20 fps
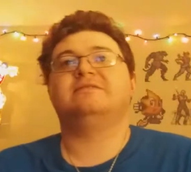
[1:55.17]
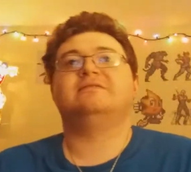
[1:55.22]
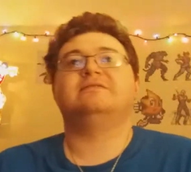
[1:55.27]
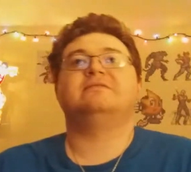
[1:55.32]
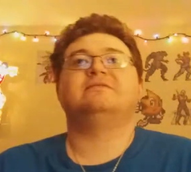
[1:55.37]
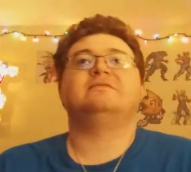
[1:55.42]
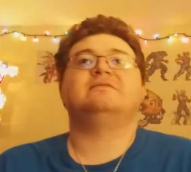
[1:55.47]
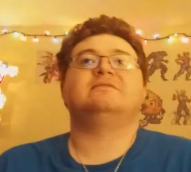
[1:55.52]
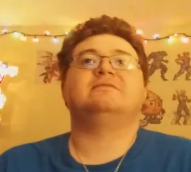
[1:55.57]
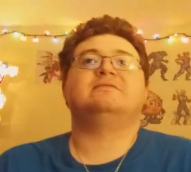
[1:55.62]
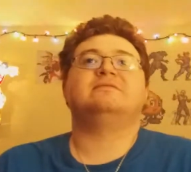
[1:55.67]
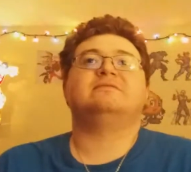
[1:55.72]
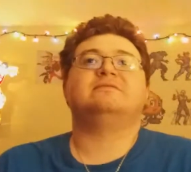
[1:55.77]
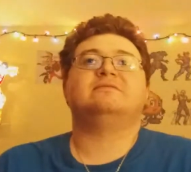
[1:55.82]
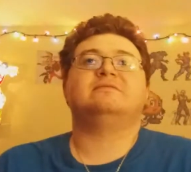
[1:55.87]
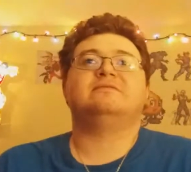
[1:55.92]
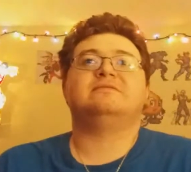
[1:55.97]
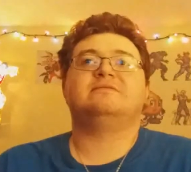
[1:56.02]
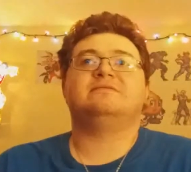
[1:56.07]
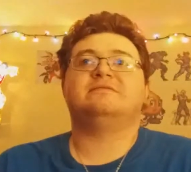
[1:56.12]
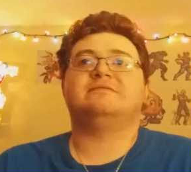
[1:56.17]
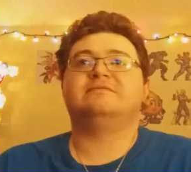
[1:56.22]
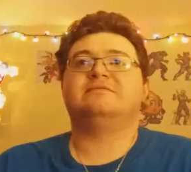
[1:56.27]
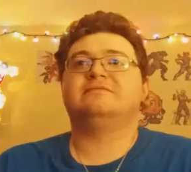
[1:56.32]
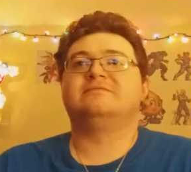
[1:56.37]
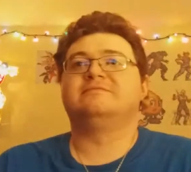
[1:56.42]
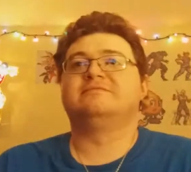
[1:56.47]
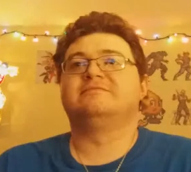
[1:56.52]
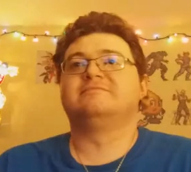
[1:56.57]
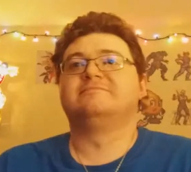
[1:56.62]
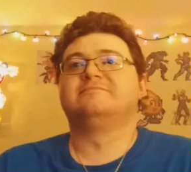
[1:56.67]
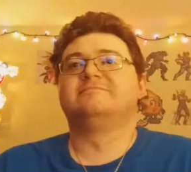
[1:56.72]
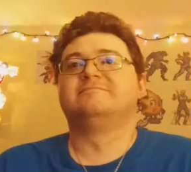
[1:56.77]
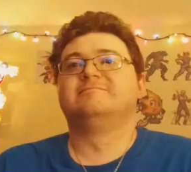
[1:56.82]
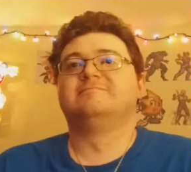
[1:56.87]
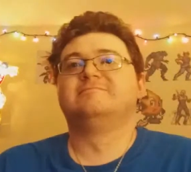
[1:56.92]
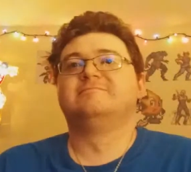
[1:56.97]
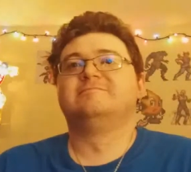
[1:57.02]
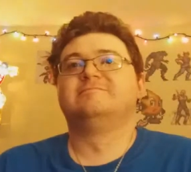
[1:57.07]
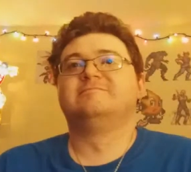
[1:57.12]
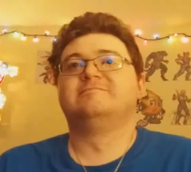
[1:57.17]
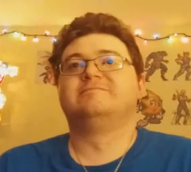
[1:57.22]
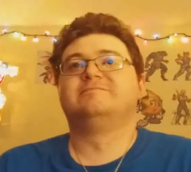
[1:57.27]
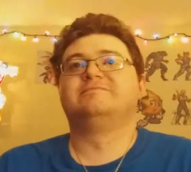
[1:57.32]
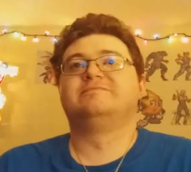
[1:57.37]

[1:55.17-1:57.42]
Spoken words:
(no one is talking)